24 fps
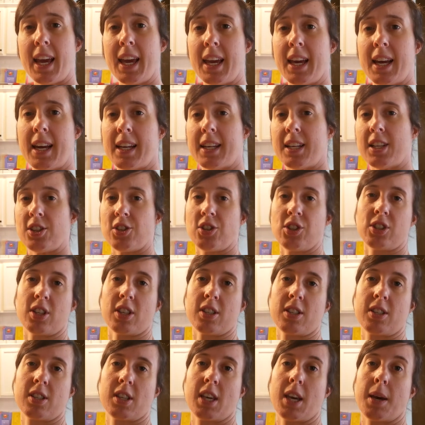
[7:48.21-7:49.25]
and it
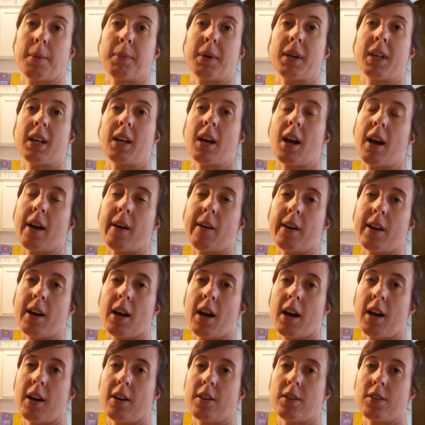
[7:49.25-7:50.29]
just kept getting higher and
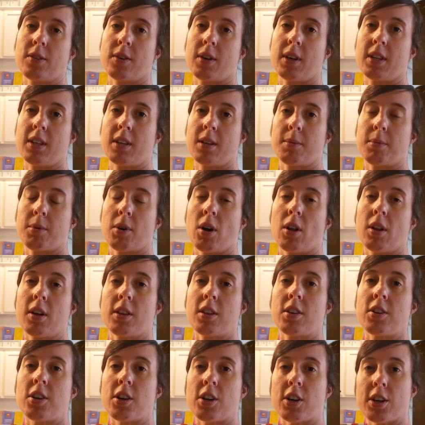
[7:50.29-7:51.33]
higher, so I ended up
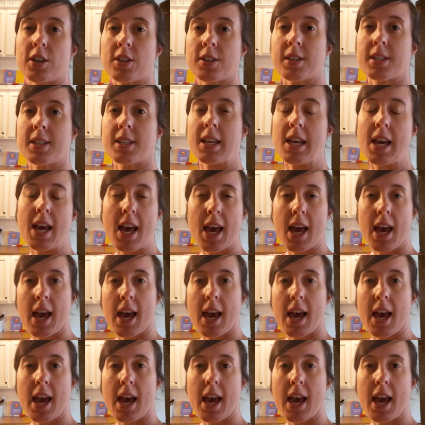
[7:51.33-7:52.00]
calling the nurse